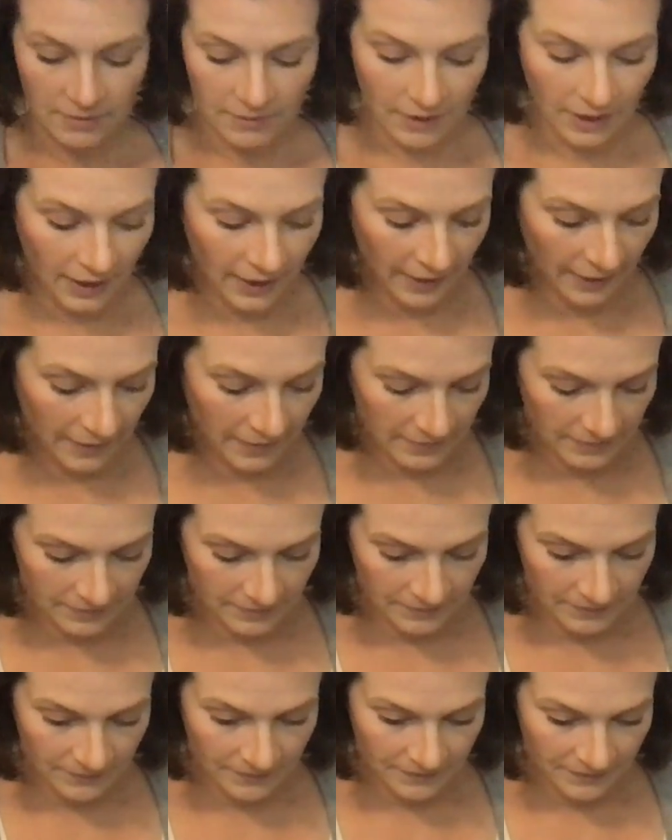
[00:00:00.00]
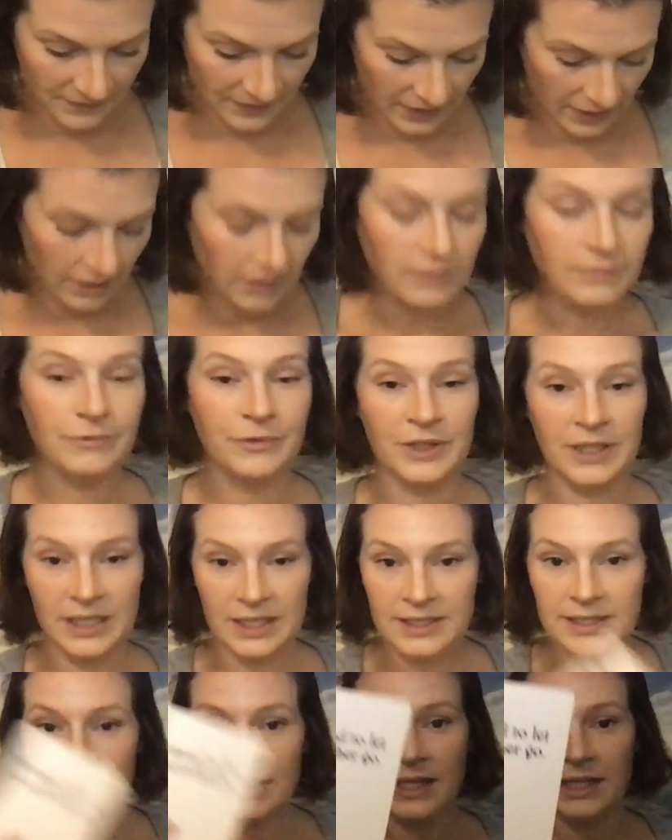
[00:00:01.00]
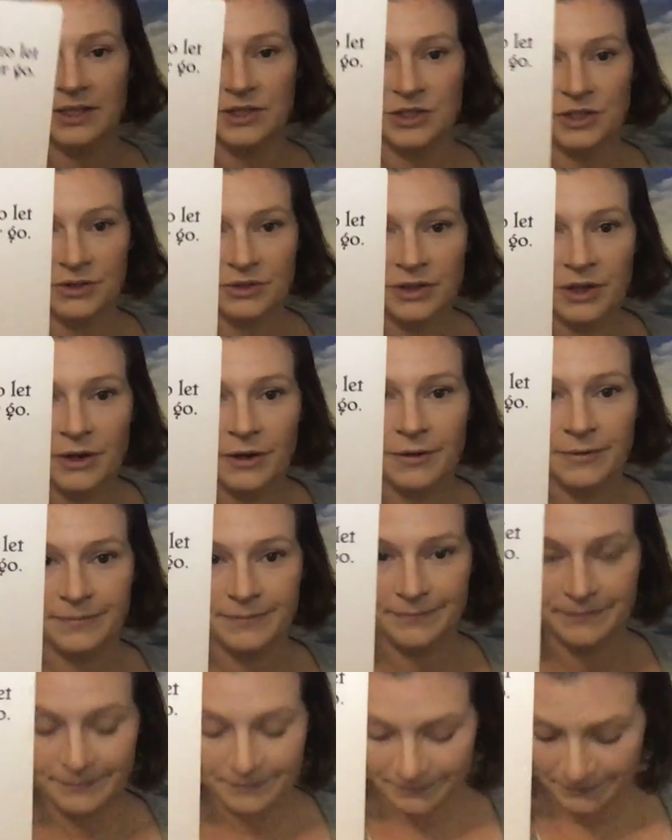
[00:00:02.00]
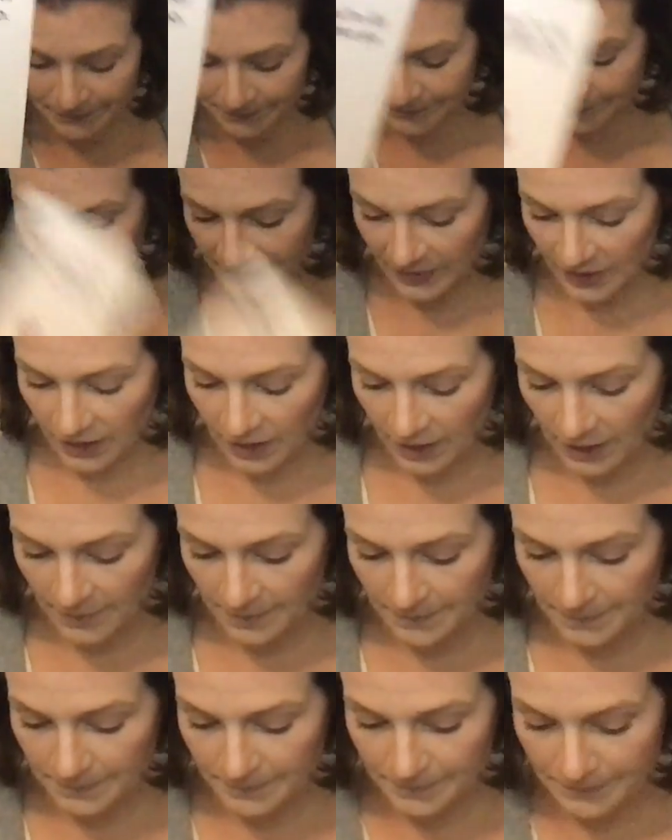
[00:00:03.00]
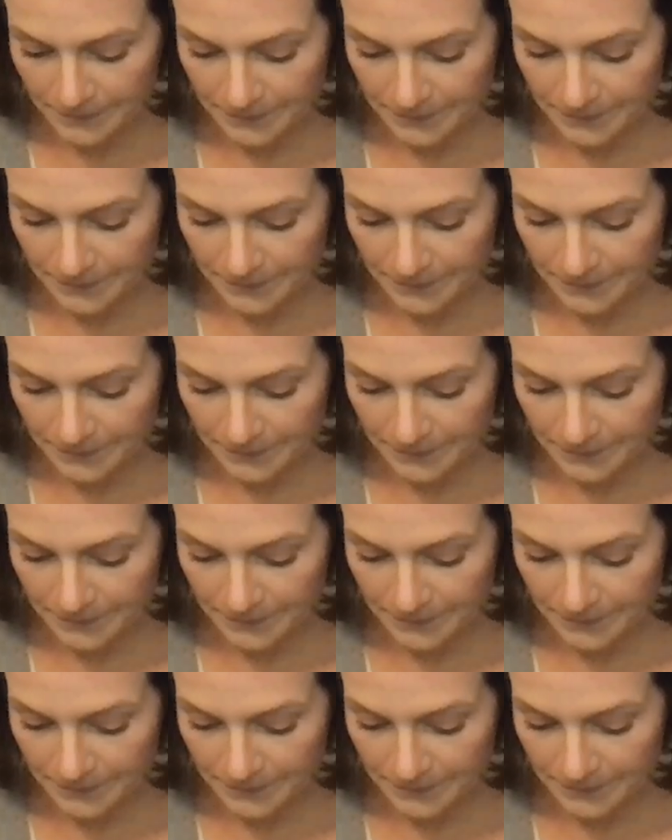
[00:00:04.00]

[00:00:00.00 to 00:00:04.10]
Okay. We need to let each other go. Yep